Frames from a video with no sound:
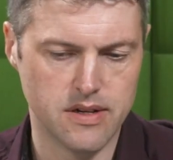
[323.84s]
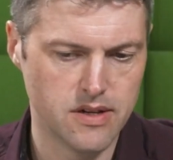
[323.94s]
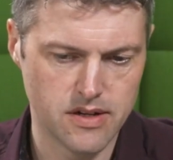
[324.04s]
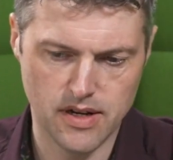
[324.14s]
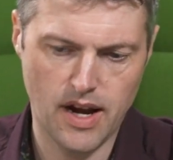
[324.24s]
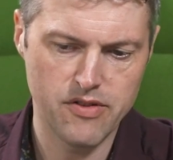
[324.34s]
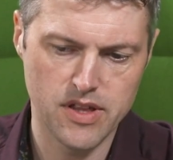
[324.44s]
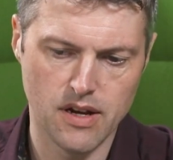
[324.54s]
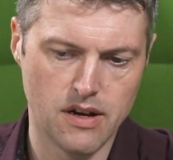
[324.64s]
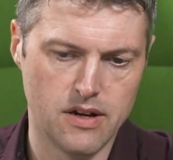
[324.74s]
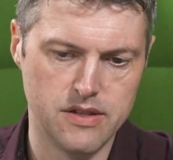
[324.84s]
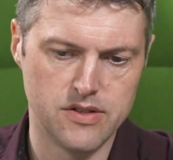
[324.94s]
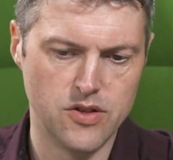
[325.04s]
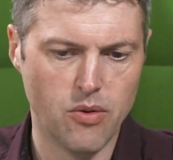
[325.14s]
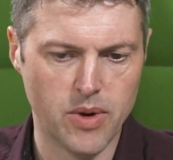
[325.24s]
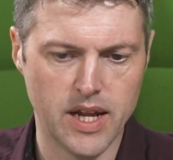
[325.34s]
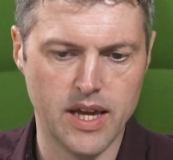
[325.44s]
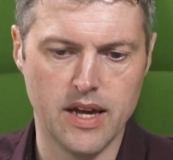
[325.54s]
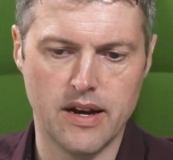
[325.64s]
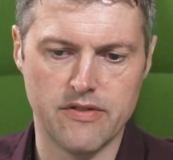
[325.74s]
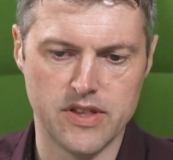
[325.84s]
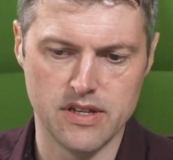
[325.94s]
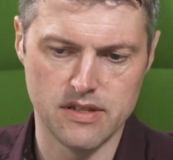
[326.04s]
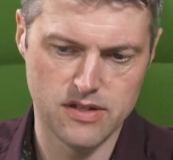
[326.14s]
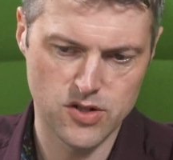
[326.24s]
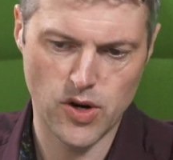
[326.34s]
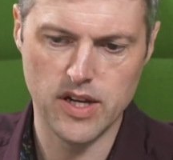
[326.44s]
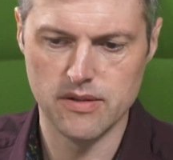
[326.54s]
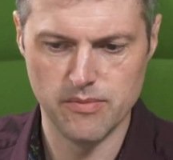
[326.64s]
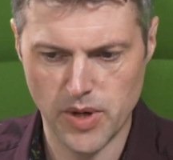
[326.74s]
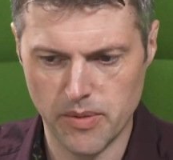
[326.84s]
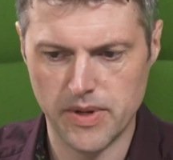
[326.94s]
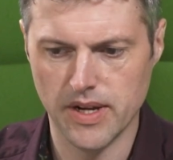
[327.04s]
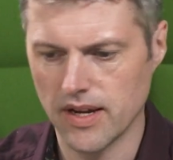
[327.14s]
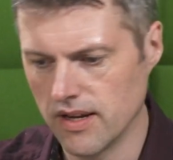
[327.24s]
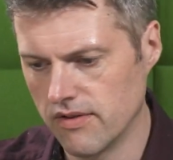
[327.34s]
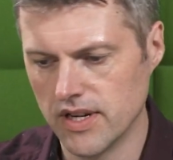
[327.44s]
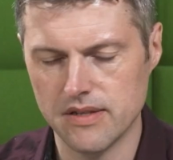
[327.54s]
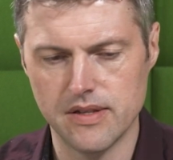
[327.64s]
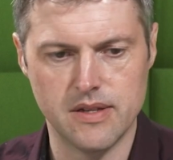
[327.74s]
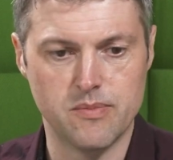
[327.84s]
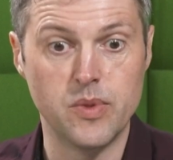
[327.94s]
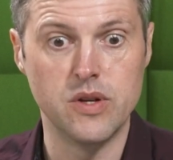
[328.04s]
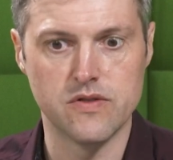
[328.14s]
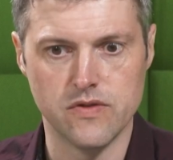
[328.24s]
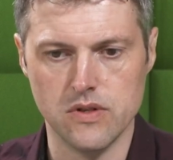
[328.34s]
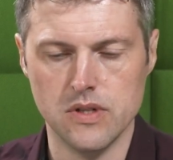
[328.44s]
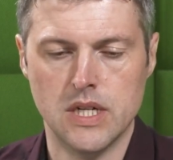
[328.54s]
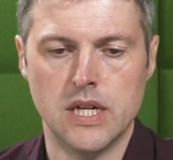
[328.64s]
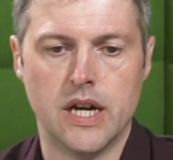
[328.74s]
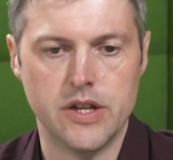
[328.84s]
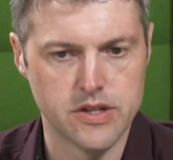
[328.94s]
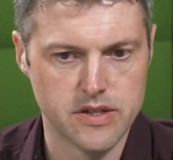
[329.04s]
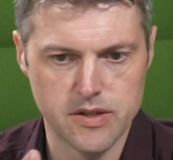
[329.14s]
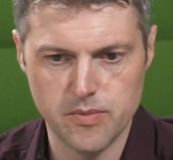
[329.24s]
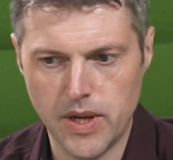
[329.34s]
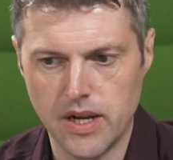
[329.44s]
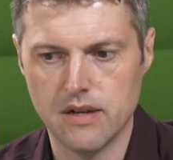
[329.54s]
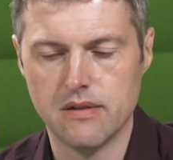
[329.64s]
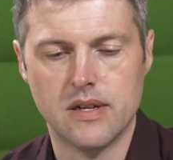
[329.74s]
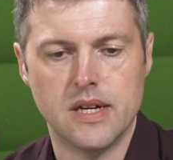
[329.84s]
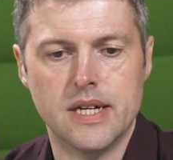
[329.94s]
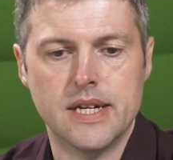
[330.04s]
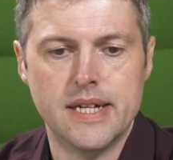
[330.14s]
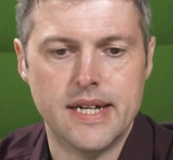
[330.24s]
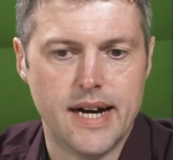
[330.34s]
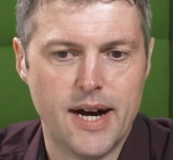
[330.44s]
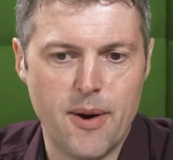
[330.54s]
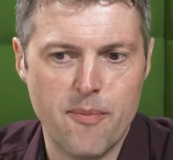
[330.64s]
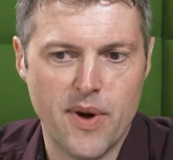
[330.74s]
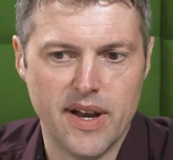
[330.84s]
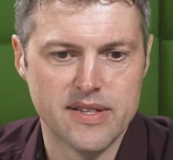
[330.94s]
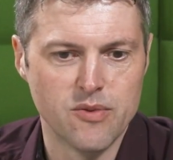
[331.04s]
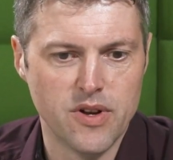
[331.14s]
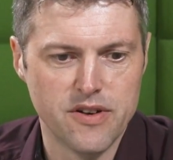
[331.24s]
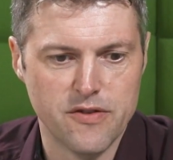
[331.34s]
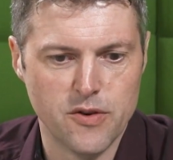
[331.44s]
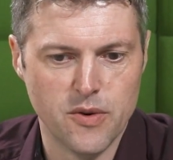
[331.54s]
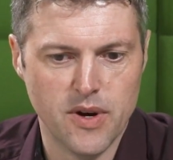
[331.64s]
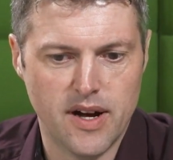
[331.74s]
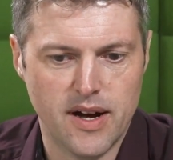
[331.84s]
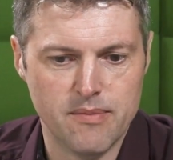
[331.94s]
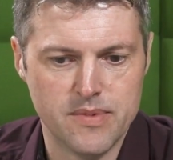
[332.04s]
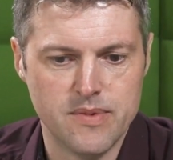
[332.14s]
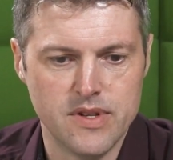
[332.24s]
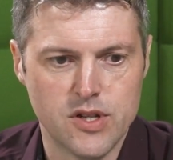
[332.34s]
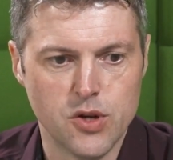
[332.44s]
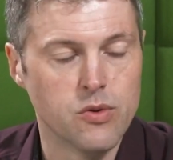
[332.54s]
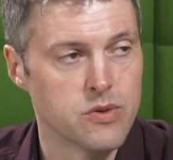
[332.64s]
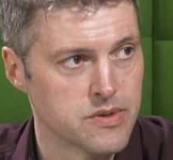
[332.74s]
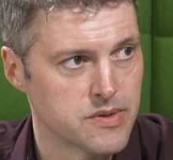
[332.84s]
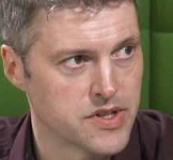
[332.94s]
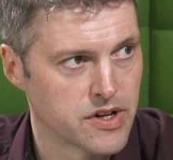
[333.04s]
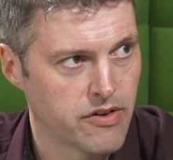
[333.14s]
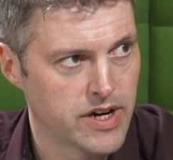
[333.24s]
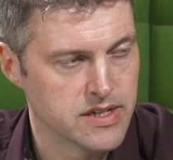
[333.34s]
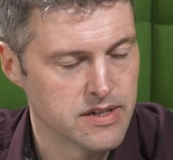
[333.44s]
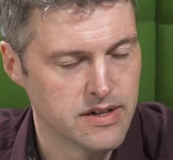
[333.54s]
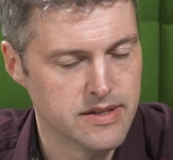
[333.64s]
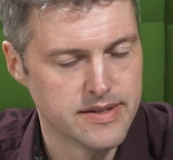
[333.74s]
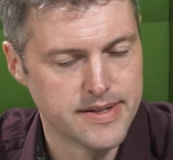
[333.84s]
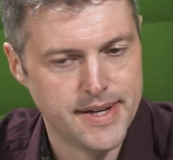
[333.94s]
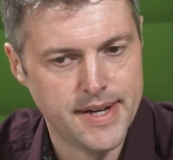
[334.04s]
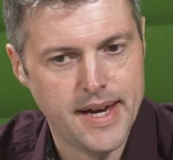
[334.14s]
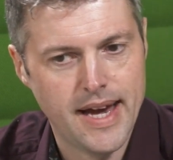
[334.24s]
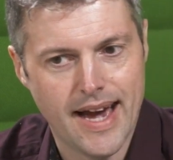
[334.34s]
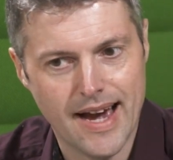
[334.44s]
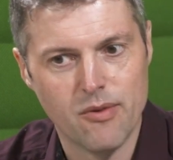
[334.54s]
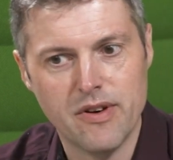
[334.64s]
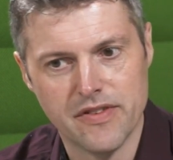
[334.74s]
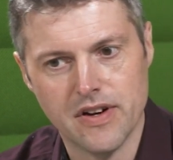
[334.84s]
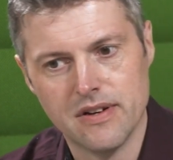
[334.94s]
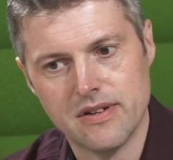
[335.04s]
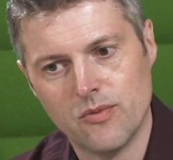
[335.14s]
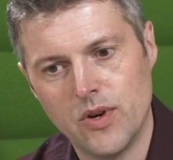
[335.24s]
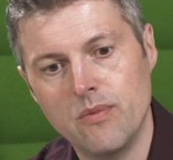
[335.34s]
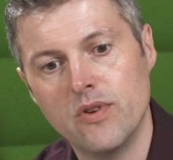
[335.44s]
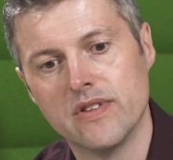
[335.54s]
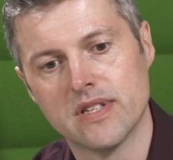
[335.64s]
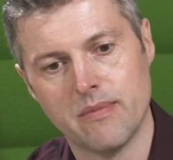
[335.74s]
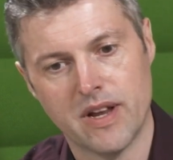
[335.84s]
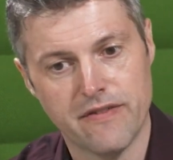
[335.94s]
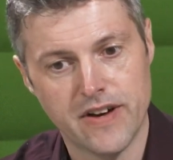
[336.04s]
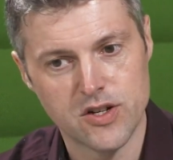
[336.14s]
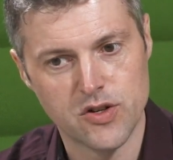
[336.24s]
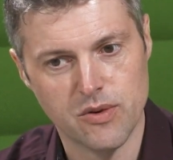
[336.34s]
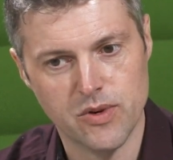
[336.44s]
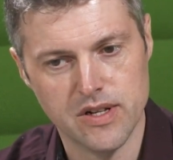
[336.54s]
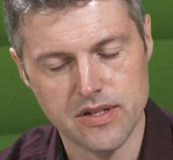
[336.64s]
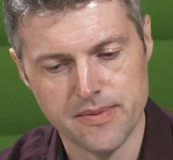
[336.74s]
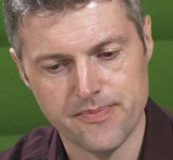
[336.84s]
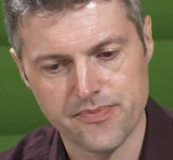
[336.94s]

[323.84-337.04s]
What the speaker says: and everything aligns normally and everything's straight and perpendicular and it's beautiful, and you can spin it and it's a wonderful tool to create designs. However, when you move into the manufacturing world